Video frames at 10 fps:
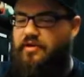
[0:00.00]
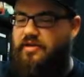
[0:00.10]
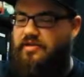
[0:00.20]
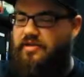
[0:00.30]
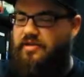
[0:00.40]
right?
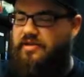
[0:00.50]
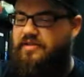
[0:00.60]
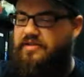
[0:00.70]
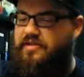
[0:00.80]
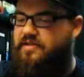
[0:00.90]
Like
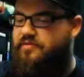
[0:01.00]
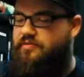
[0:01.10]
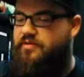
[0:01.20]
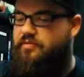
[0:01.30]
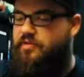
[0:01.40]
it's a
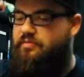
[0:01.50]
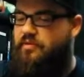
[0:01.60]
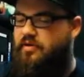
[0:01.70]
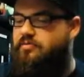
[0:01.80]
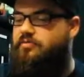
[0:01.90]
really big
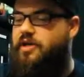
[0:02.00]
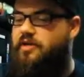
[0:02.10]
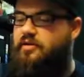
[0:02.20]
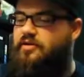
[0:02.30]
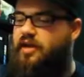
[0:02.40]
problem
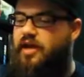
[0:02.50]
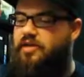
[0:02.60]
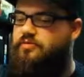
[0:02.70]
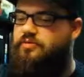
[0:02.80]
here at the Casual